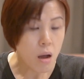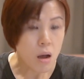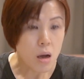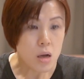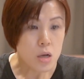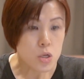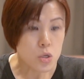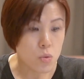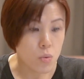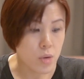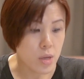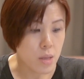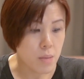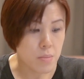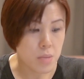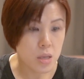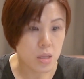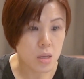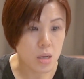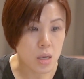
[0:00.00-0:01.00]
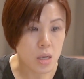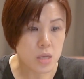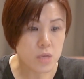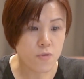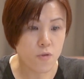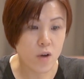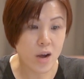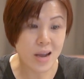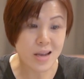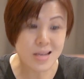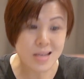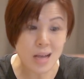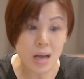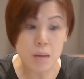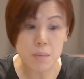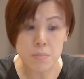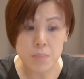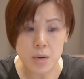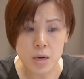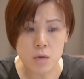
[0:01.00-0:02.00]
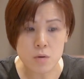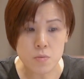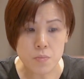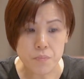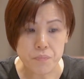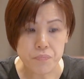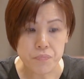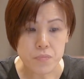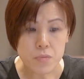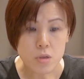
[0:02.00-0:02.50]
So what I mean is, for example,